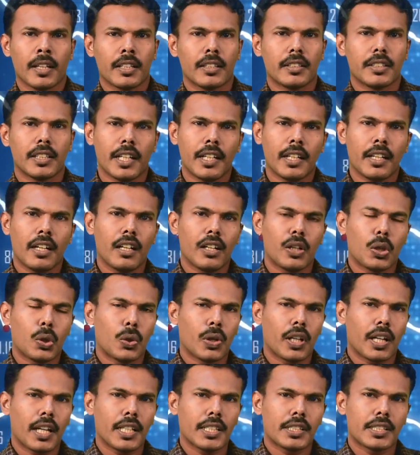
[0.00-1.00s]
Then
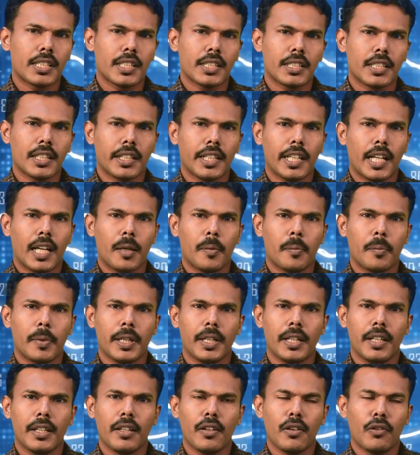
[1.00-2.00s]
dollarization can
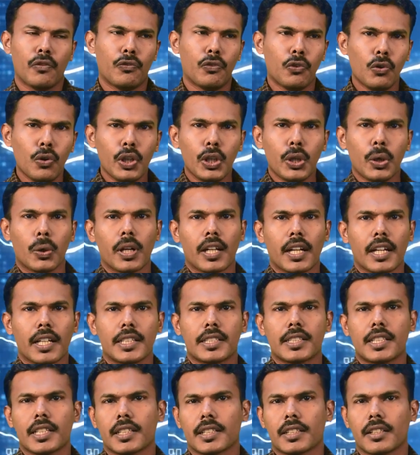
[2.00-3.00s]
be full
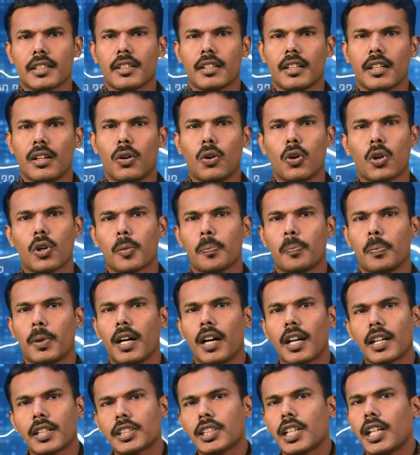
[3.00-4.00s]
dollarization or
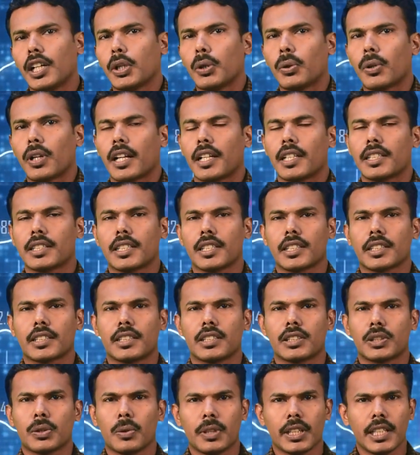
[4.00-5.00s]
partial
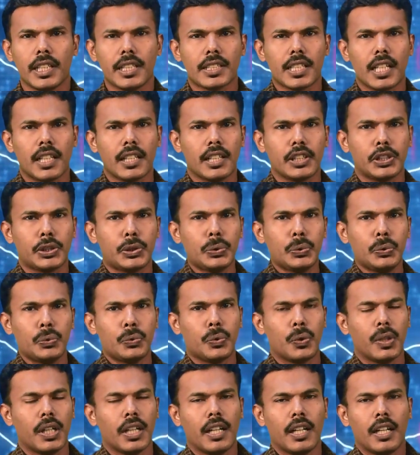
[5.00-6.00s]
dollarization. So these are the
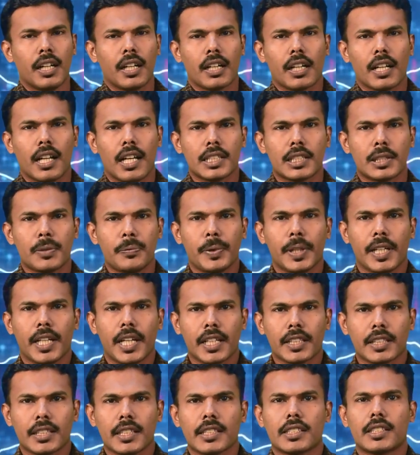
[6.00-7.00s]
two
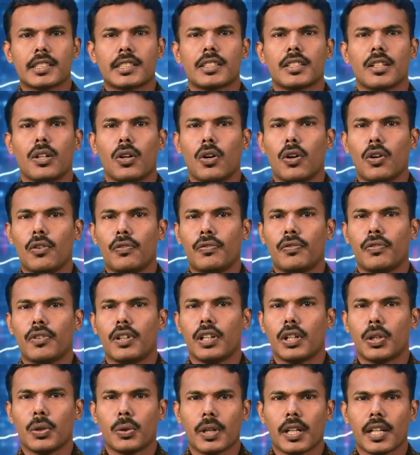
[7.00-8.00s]
classifications of
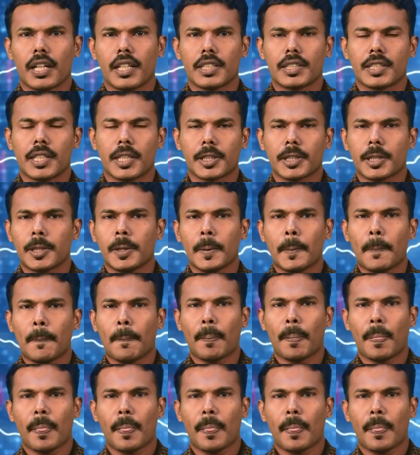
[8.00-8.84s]
dollarization.